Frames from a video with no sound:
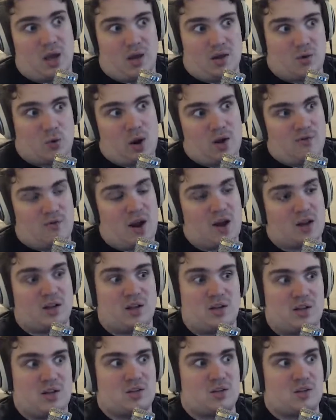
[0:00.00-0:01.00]
And quite
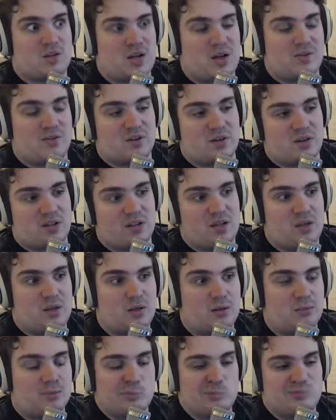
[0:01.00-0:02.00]
frankly, these are definitely